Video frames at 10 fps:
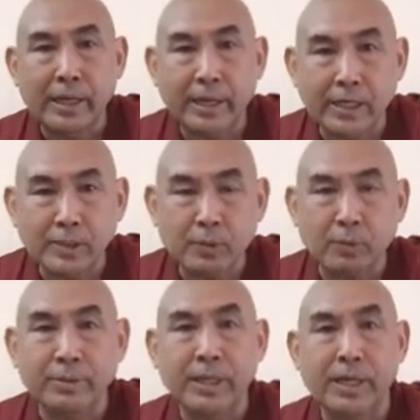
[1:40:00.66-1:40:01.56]
arise
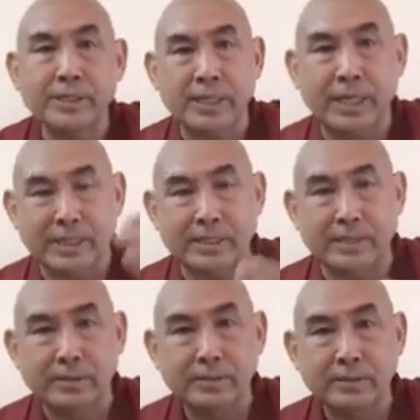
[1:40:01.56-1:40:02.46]
from their sight.
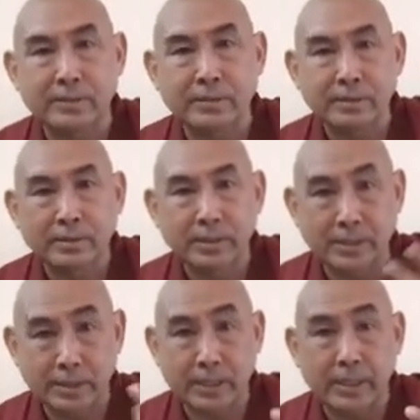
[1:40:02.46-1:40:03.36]

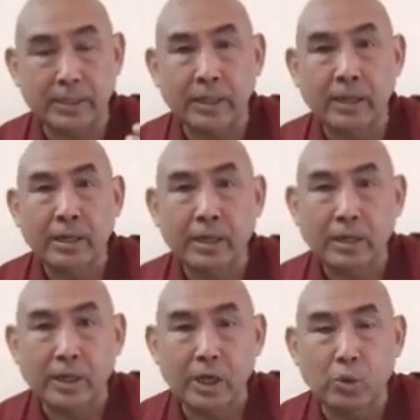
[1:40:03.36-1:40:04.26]
Is that right?
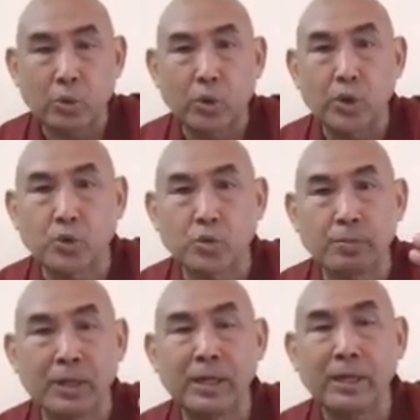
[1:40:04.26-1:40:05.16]
Rangun
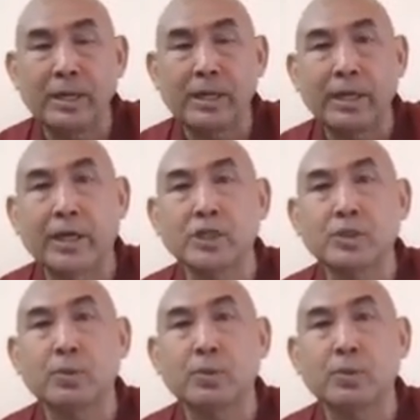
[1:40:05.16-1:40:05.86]
Yutuba arise